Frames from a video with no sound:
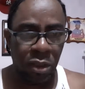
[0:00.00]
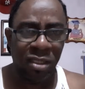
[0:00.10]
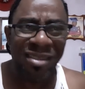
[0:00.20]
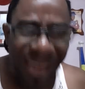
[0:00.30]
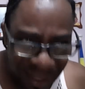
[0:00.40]

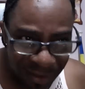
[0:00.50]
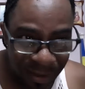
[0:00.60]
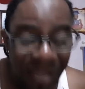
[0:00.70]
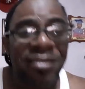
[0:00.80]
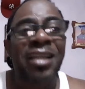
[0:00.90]

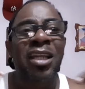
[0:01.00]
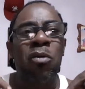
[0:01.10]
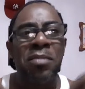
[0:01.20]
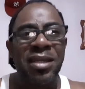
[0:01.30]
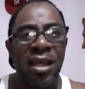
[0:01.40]
Yes, that's how
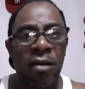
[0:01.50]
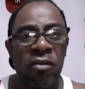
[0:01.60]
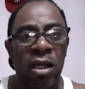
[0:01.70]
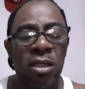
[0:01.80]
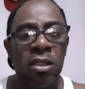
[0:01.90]
we made the effort.